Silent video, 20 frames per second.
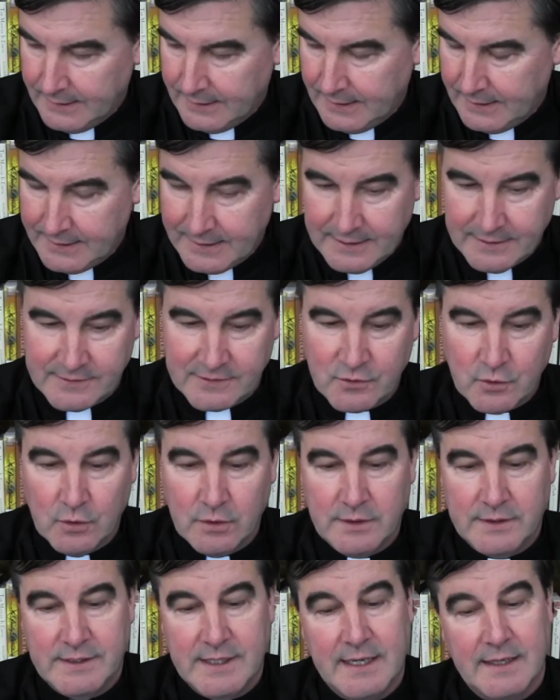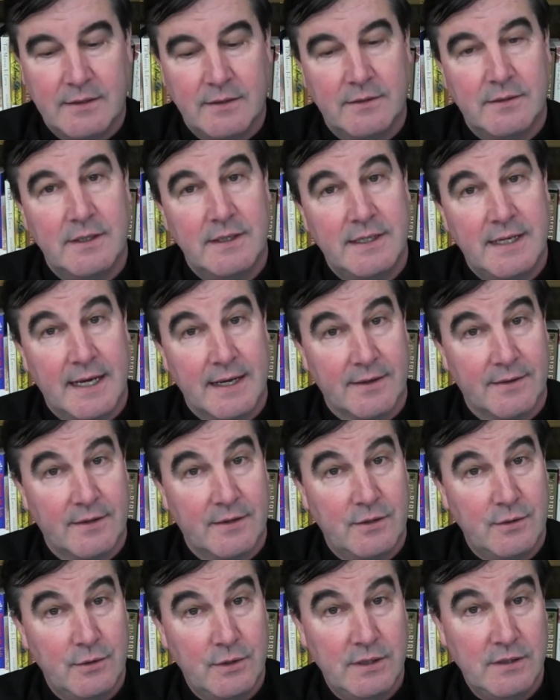And they escort Daniel to
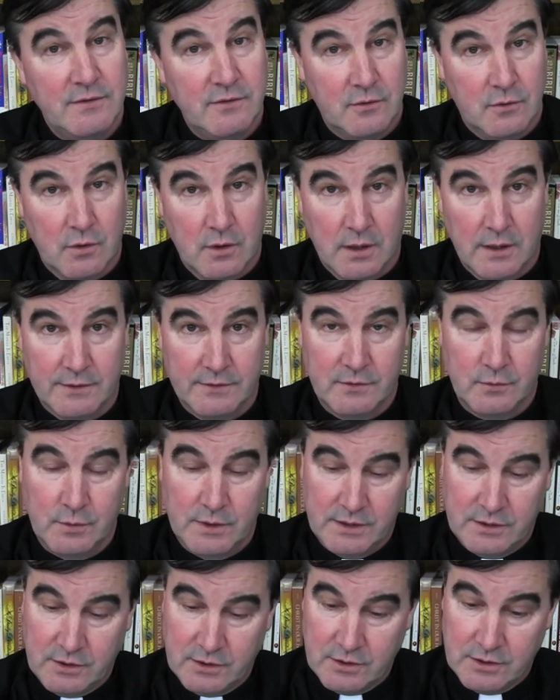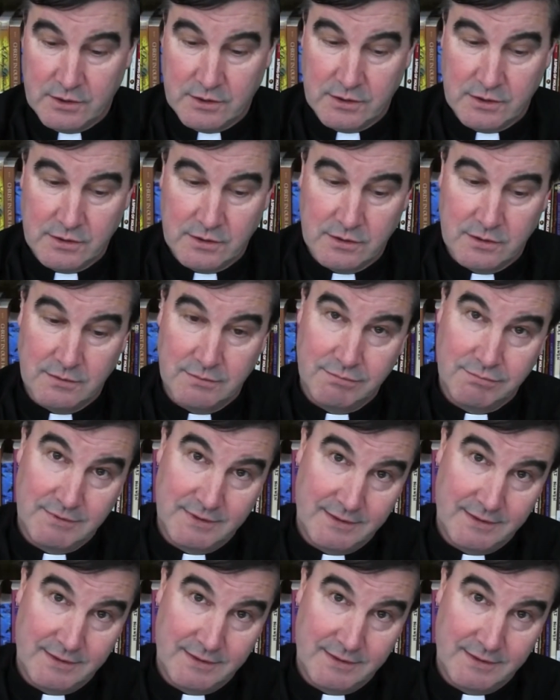death, to his cross, which